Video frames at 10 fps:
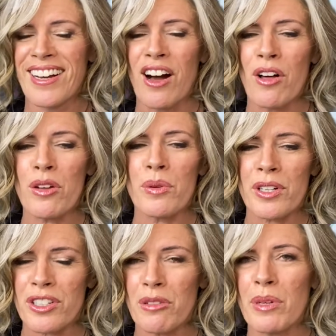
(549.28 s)
All the
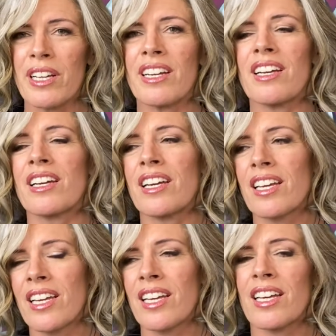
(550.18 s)
work should be
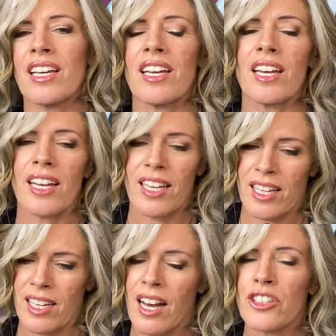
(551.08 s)

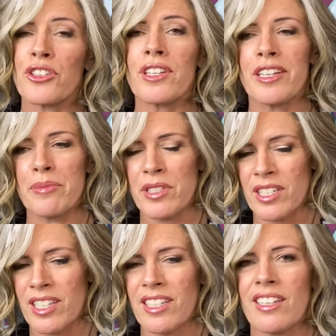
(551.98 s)
on your lips
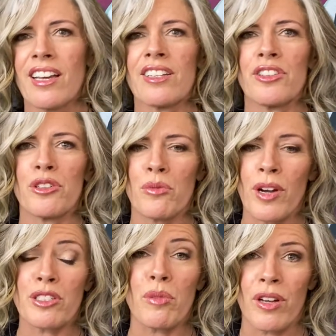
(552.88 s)
and in your
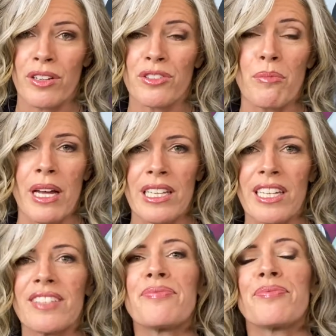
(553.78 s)
respirators, your
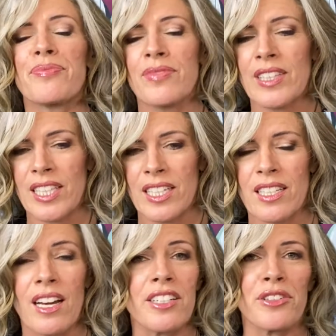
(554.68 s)
belly,
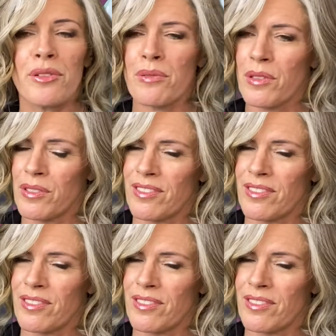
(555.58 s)
not in your throat.